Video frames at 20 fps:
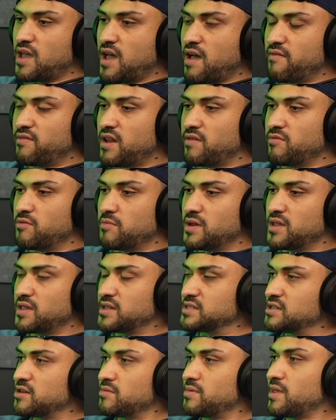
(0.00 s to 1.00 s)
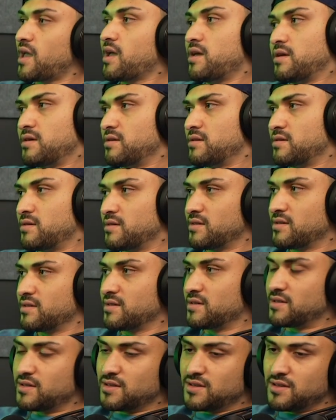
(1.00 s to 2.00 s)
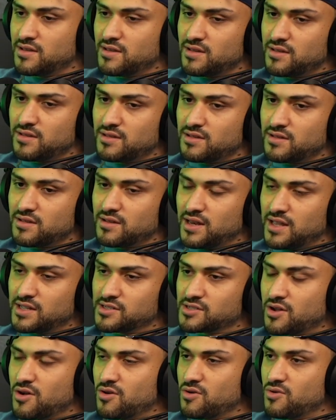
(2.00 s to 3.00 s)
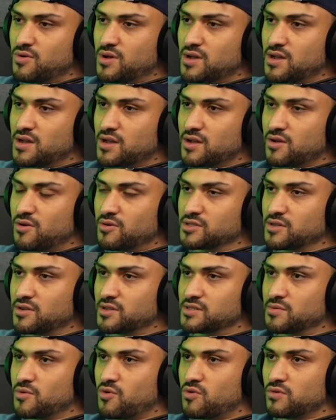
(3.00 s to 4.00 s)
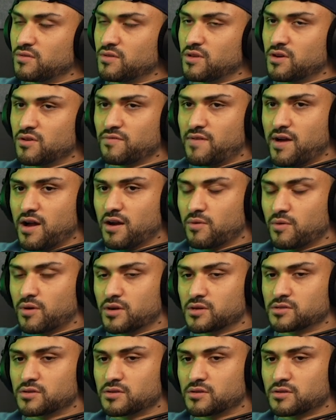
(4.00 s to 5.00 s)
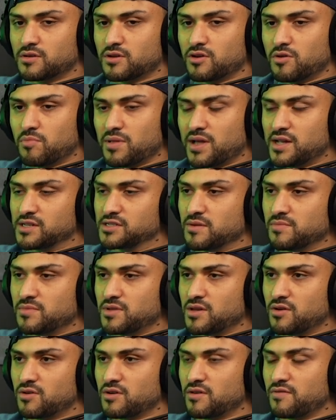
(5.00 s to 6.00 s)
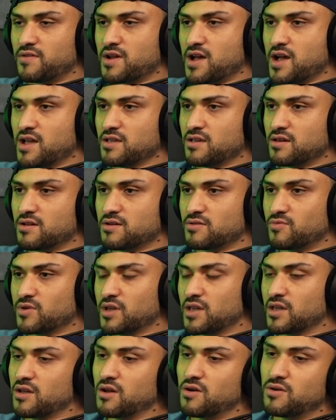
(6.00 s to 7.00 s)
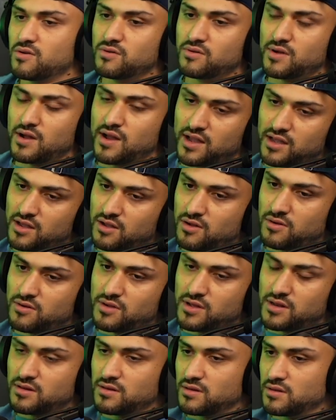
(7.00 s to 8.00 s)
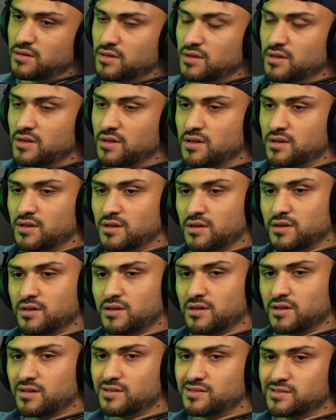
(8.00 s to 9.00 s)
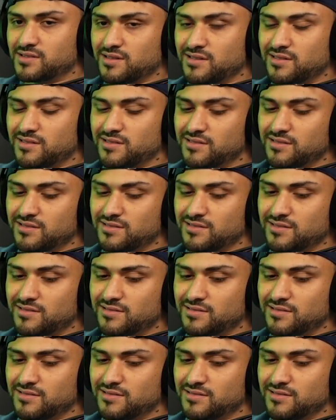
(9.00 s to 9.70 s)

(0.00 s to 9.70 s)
having everybody that's there be like, hey, let's go to get some fireworks or plan something, or if not, we could go. I could go and what I'm saying.